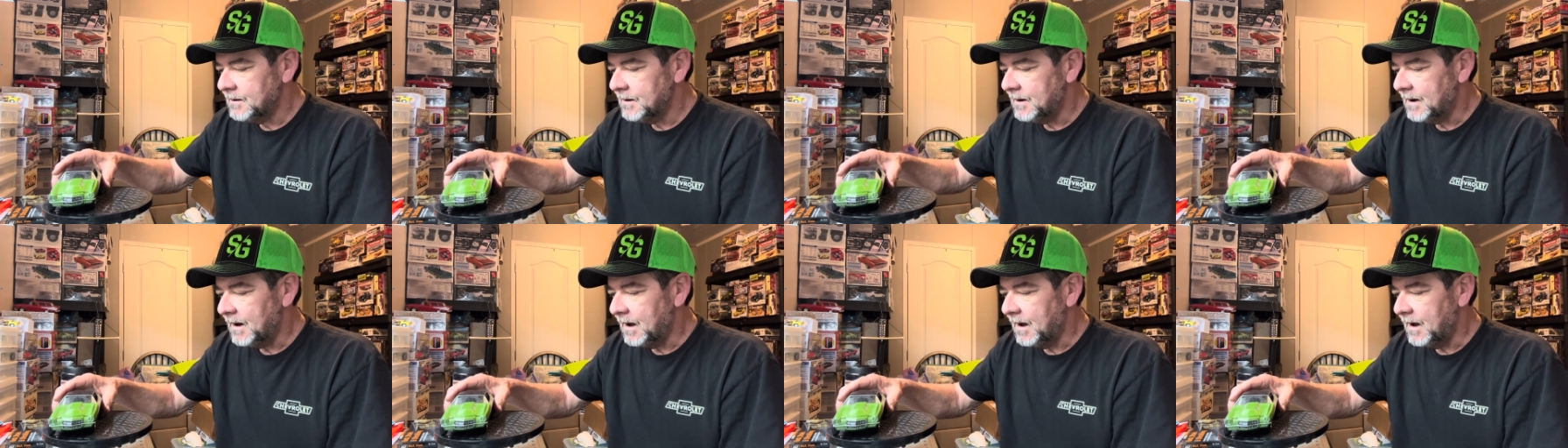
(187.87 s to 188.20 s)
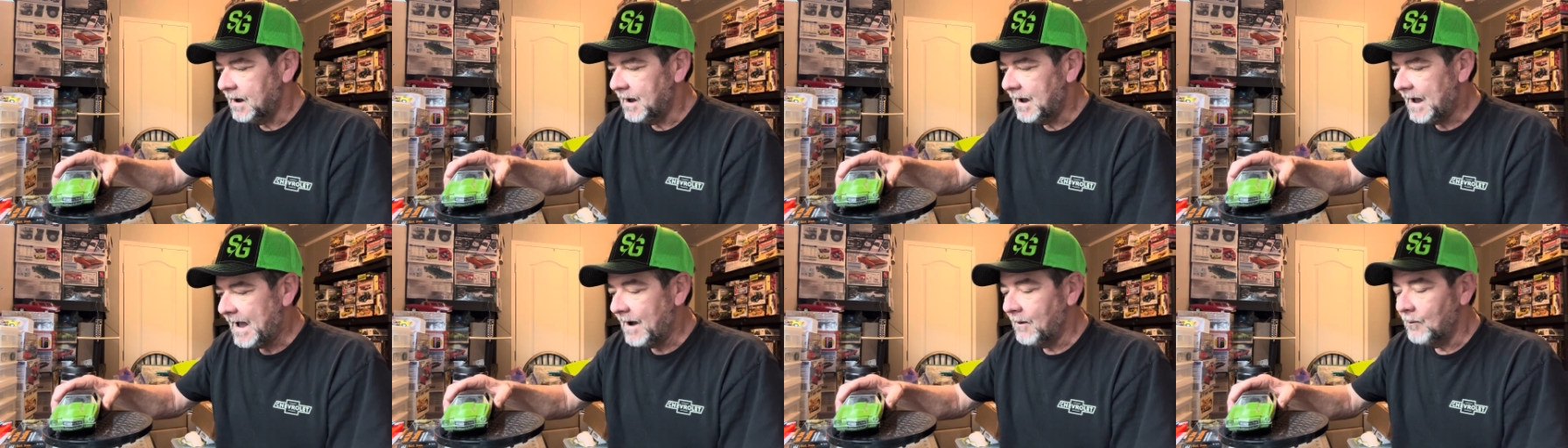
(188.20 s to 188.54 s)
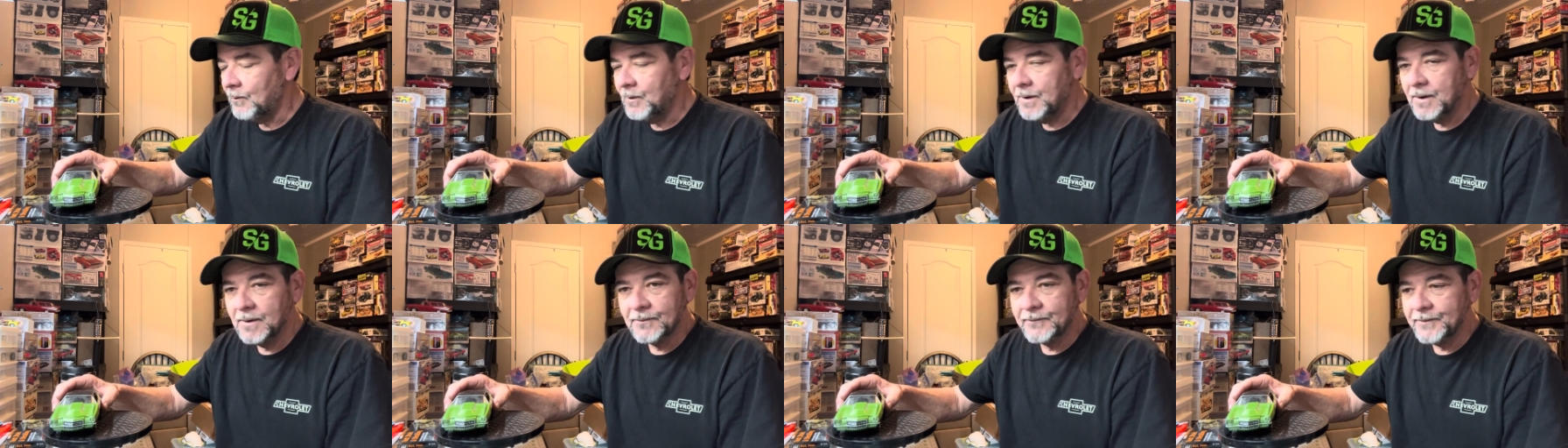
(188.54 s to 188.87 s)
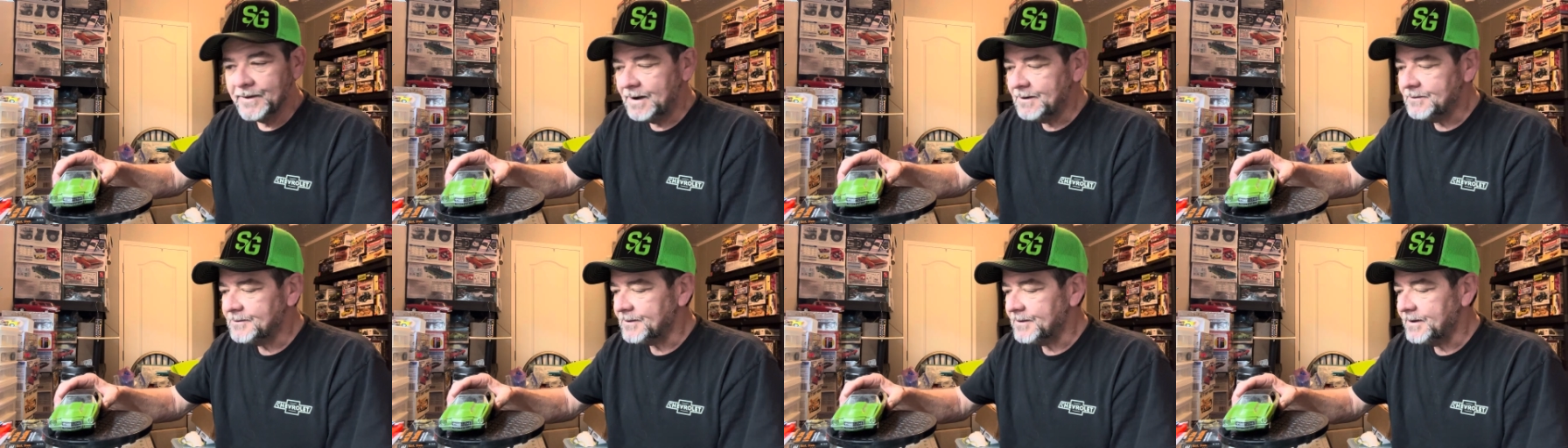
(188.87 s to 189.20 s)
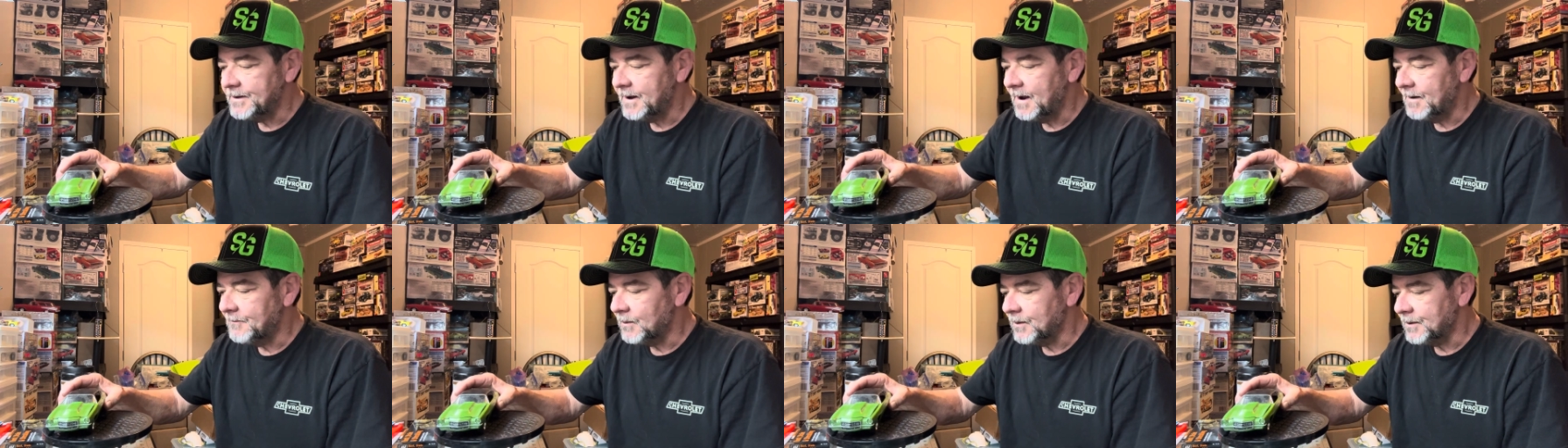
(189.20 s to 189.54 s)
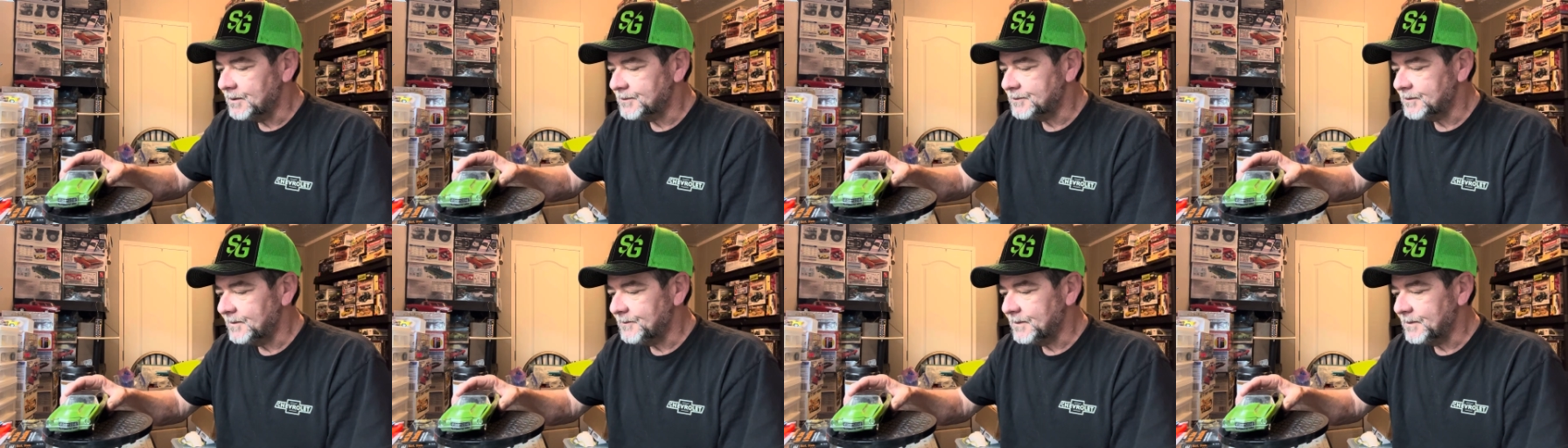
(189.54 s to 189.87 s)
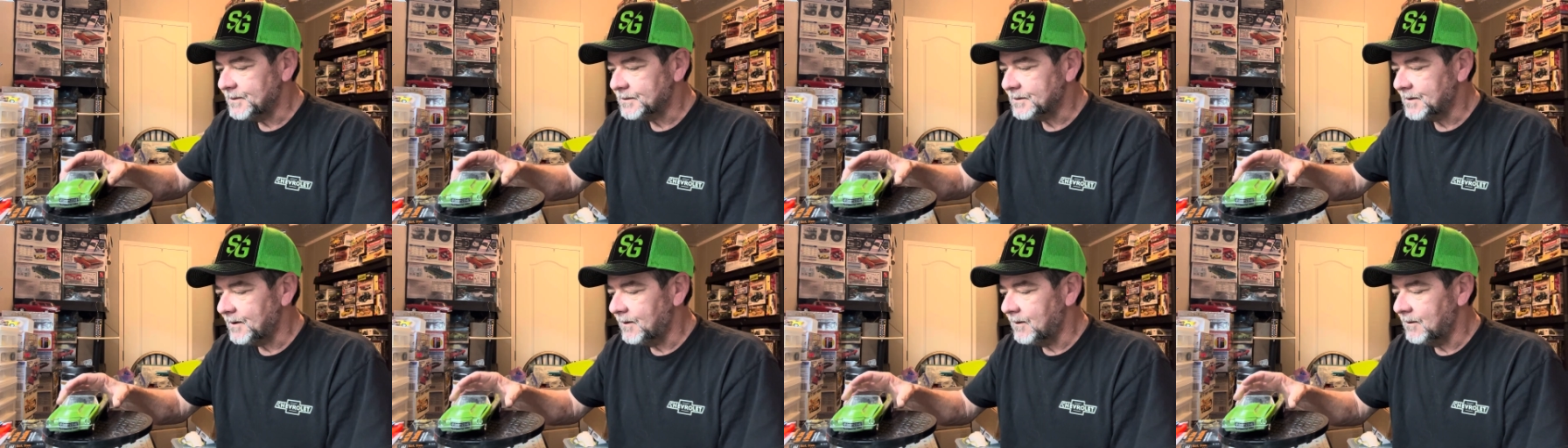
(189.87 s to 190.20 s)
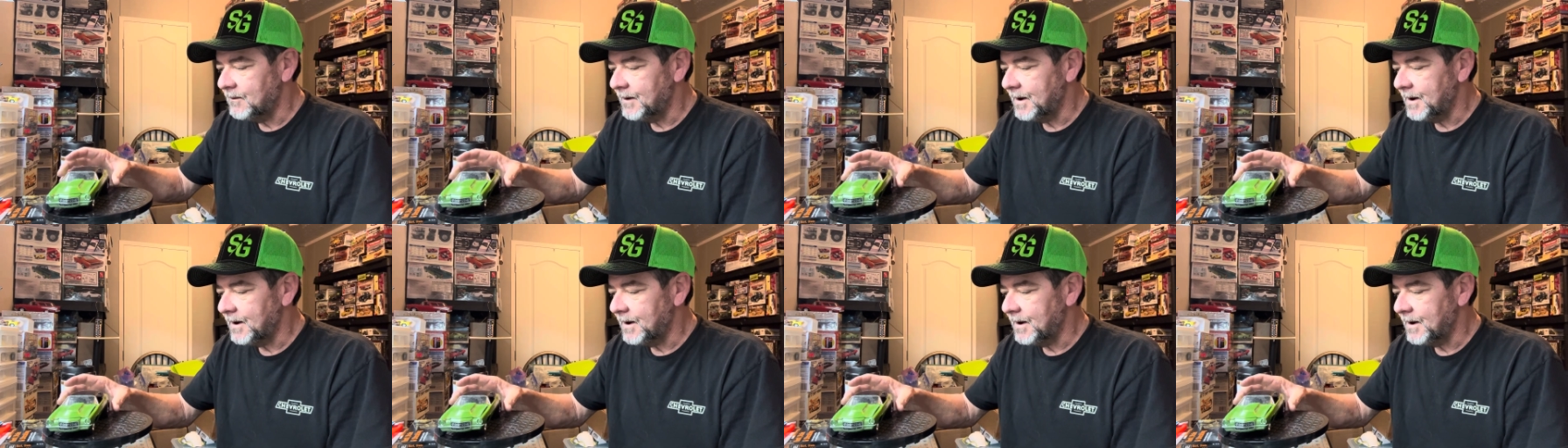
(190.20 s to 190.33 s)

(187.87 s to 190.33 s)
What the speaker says: I will eventually. I'm going to strip this car